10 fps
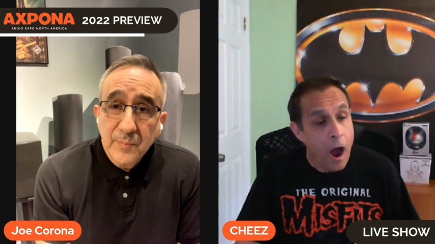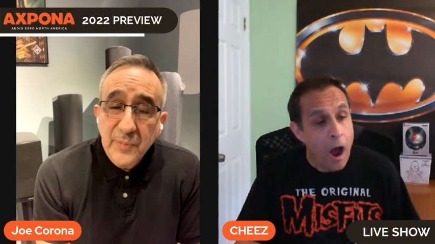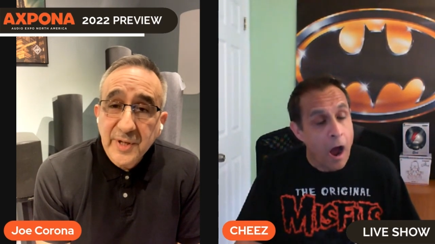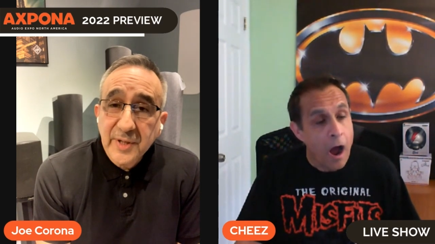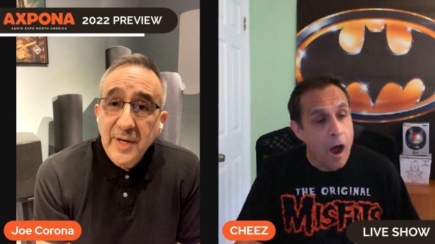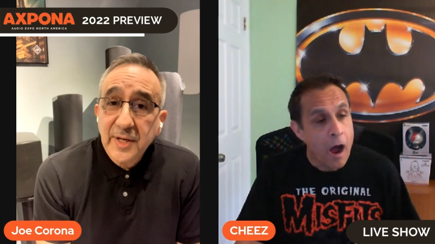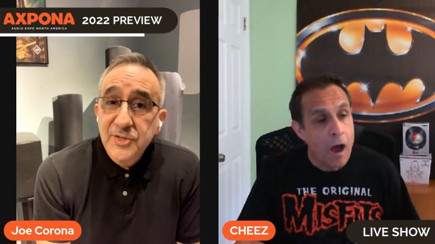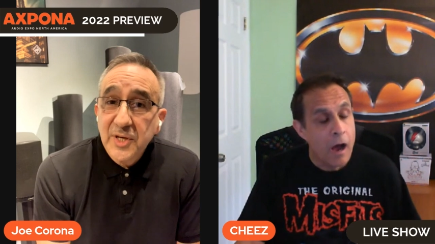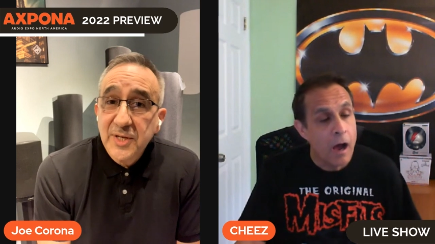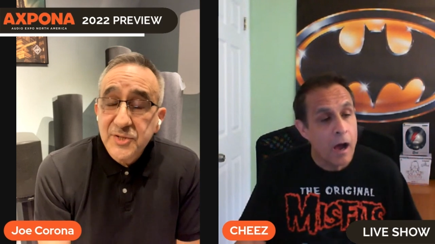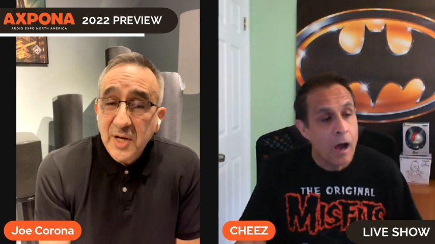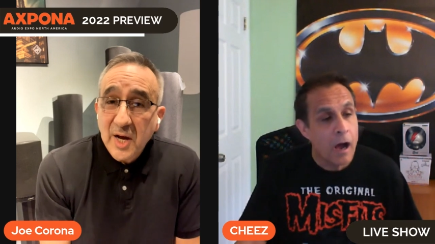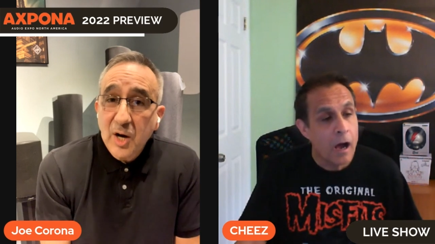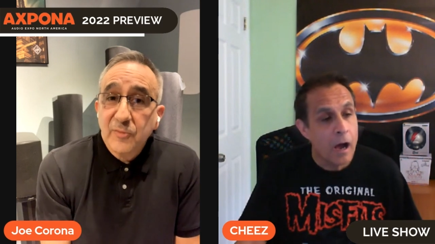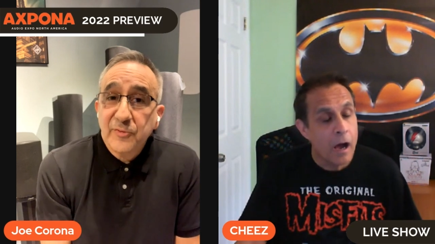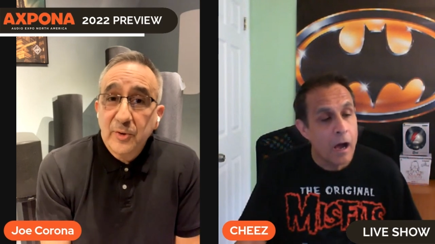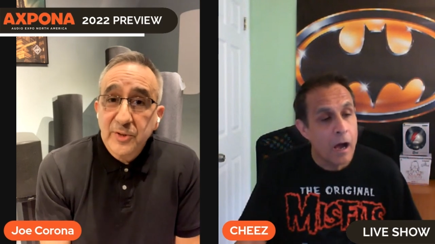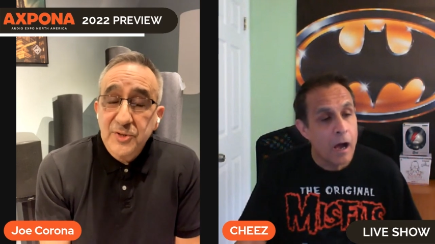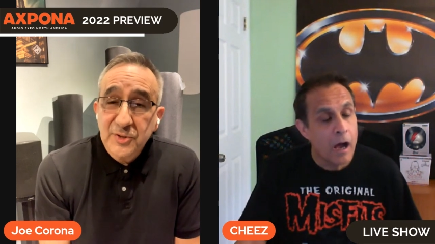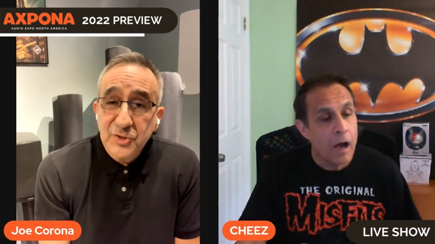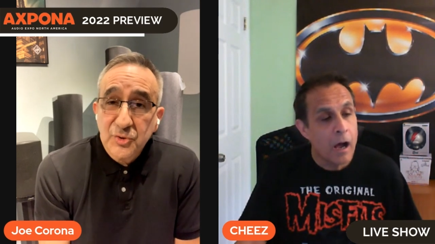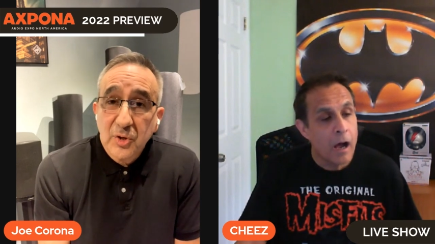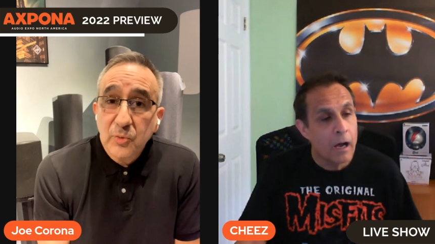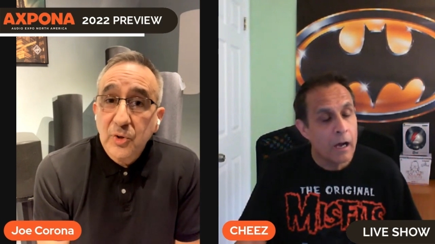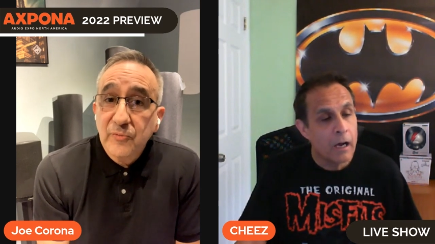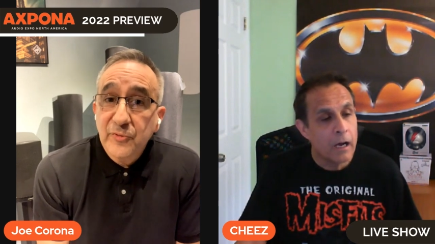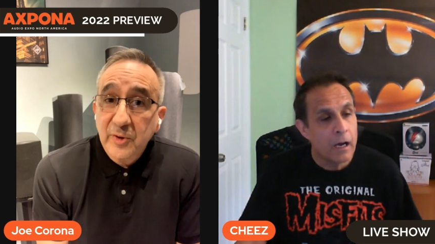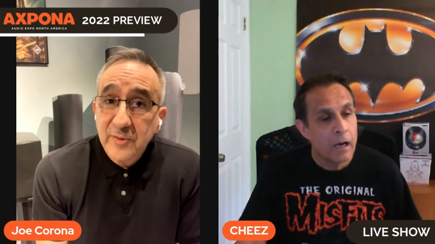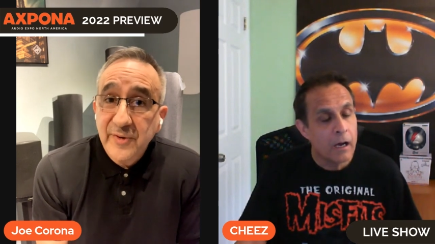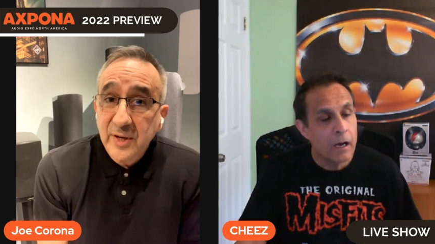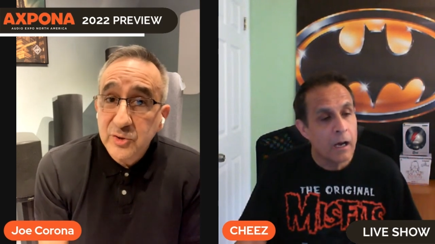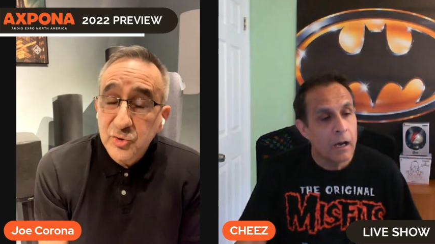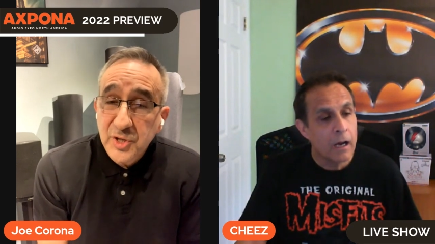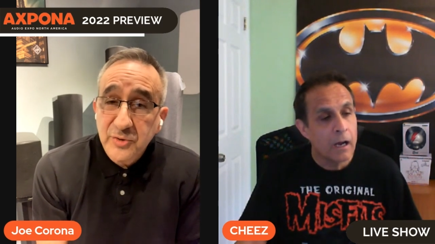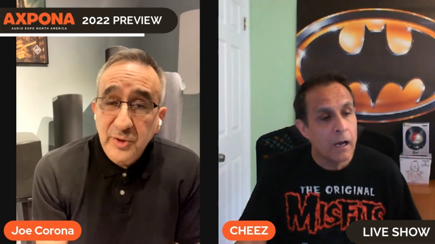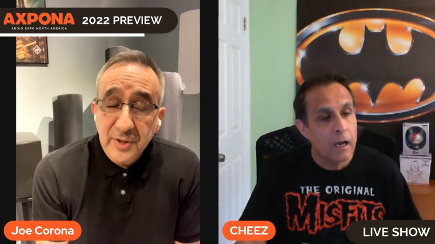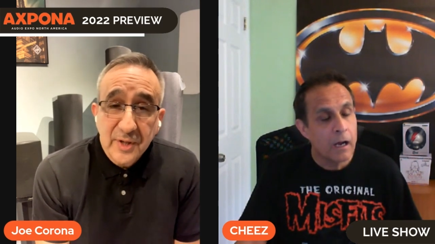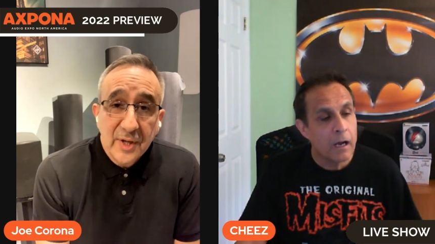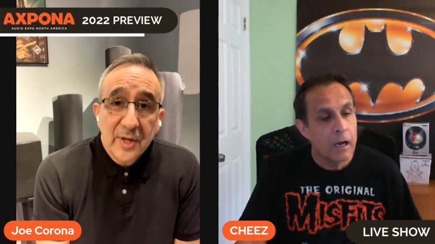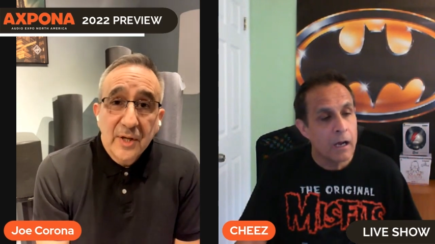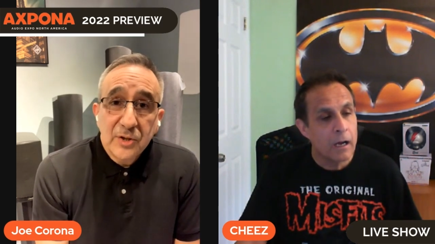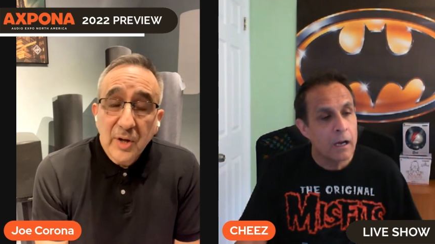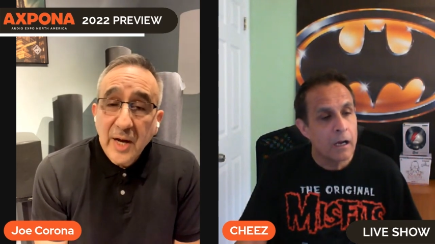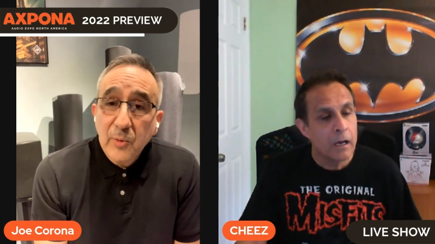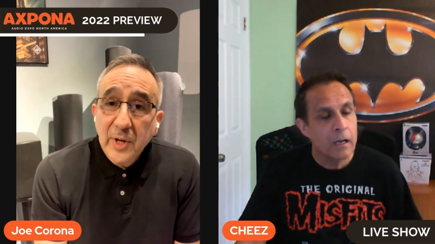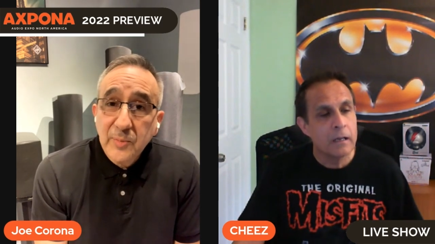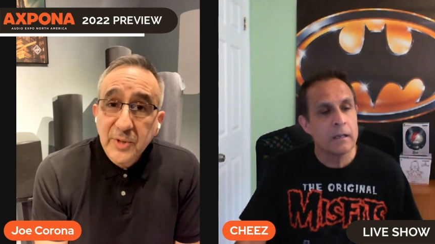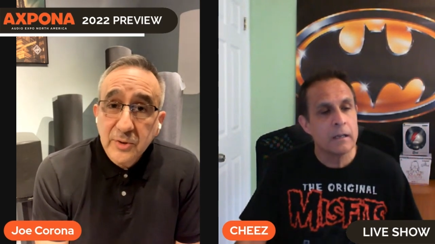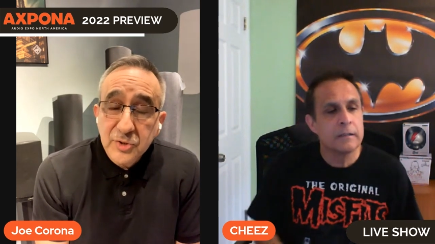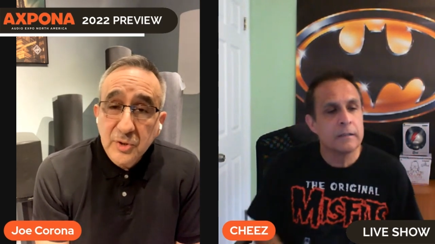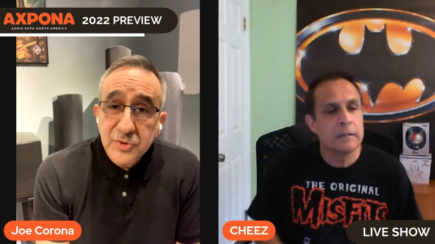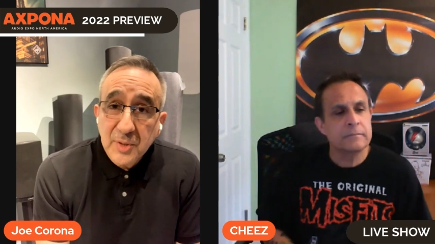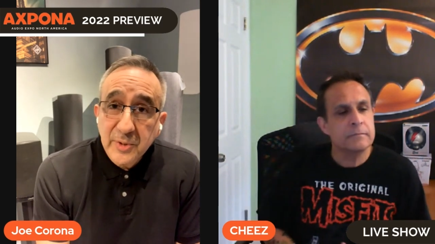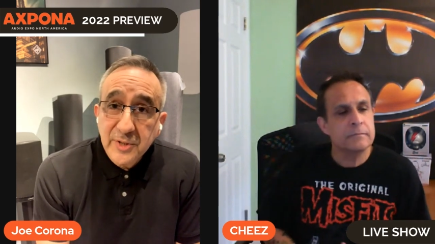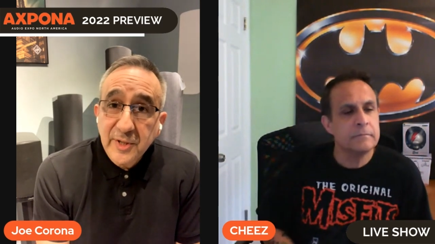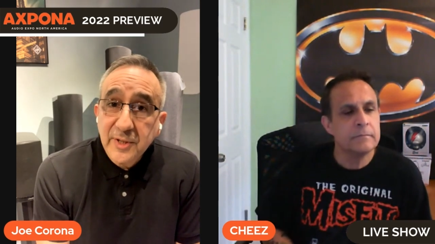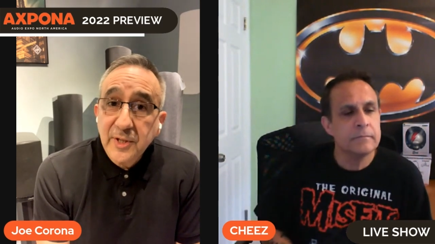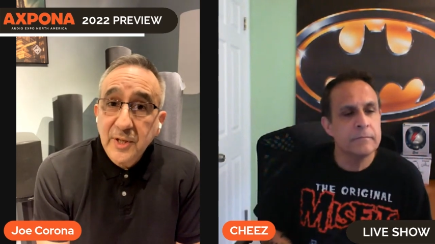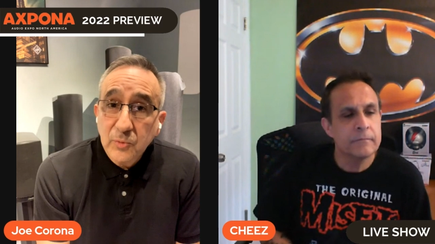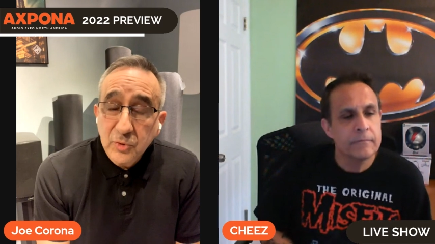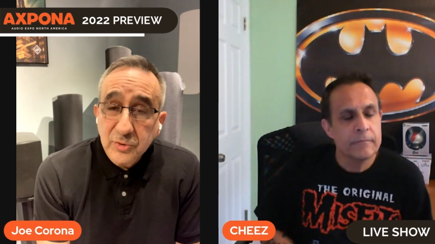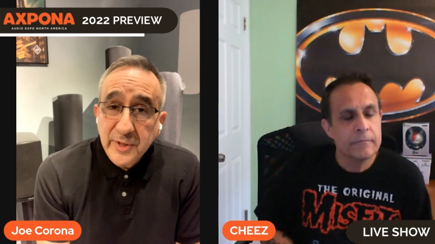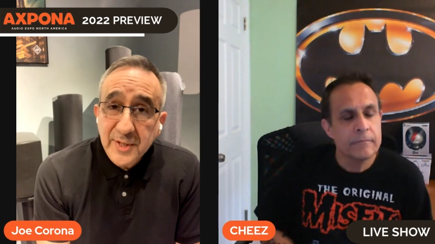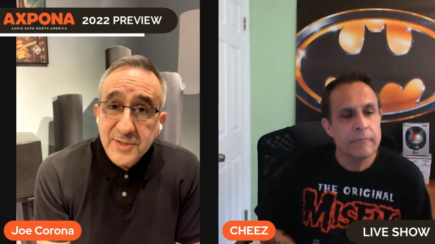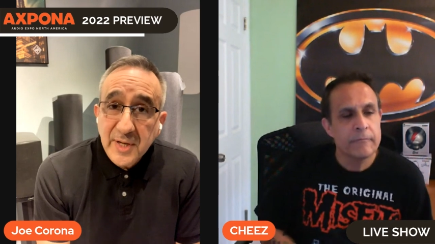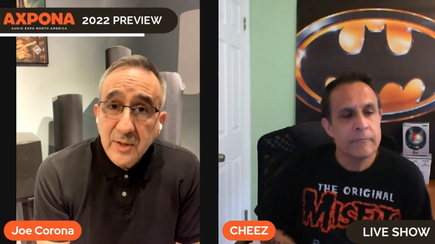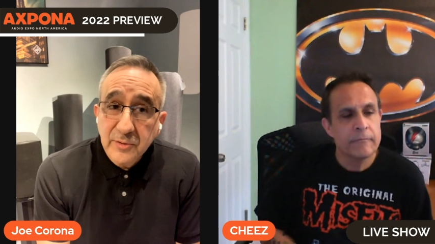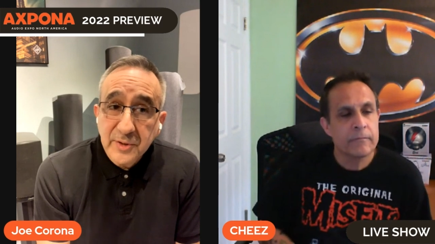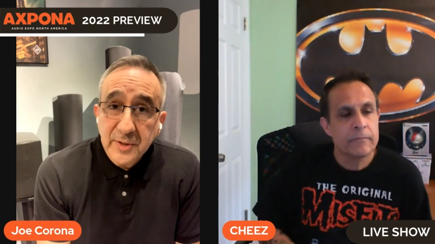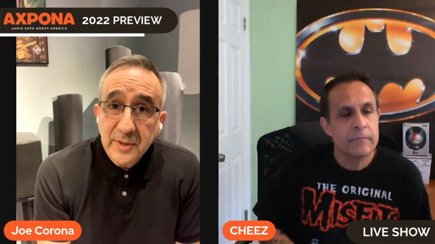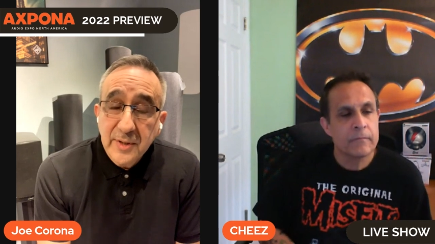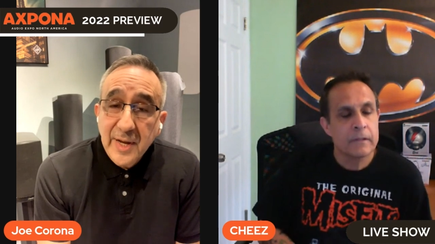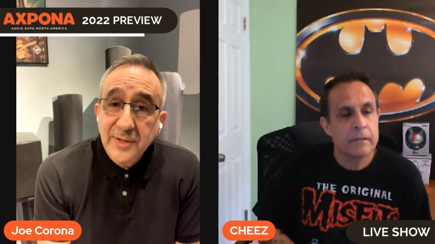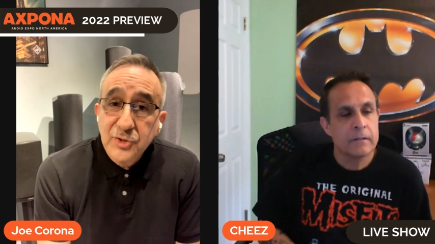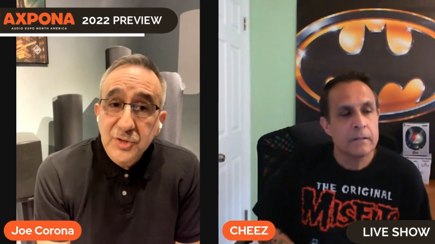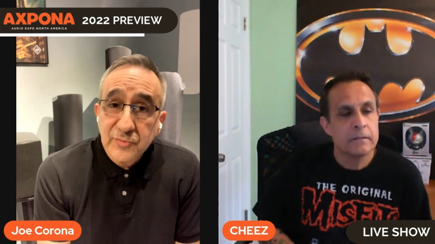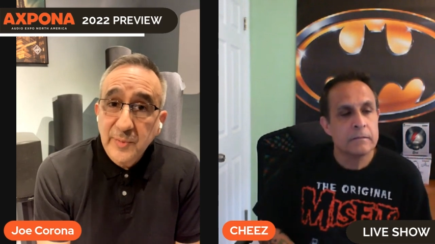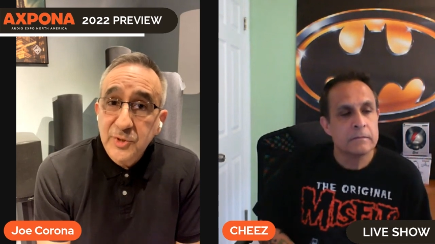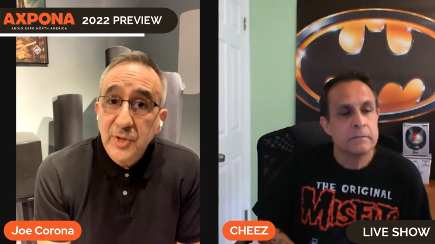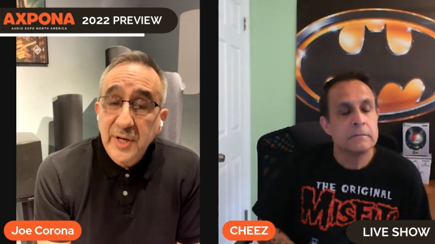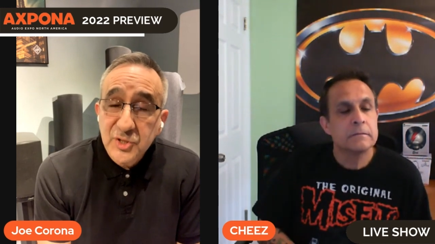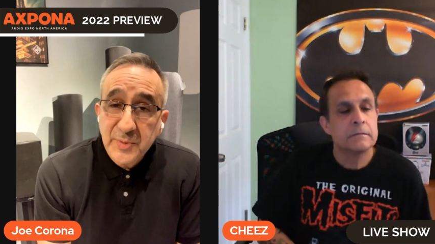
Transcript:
Speaker 1: but again, as as our focus at the store, we're very value centric you know, I want to be able to show somebody they can get world class sound, not just from a giant